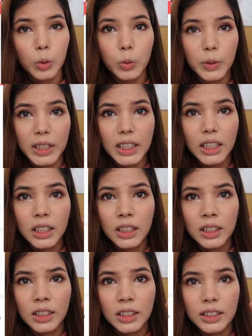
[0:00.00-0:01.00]
Oh my
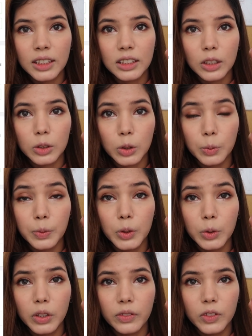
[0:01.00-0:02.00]
god, this looks so
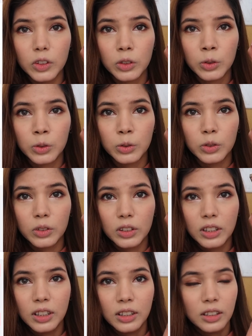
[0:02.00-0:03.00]
beautiful.